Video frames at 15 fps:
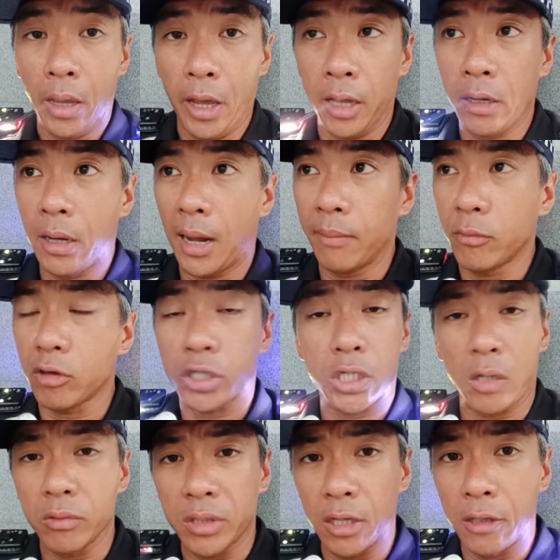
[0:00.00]
And I'm not
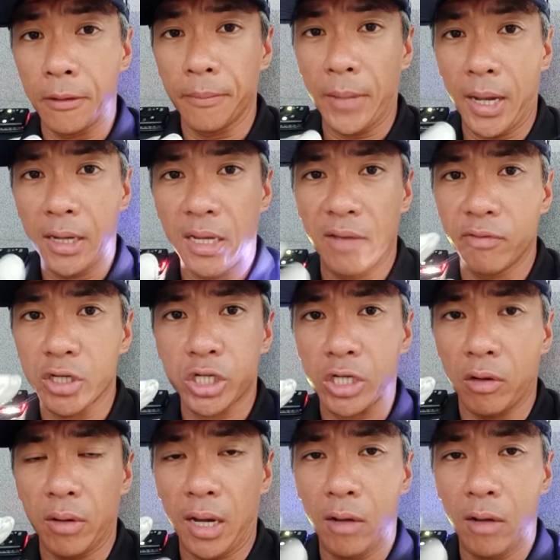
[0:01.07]
shouting. I never shout.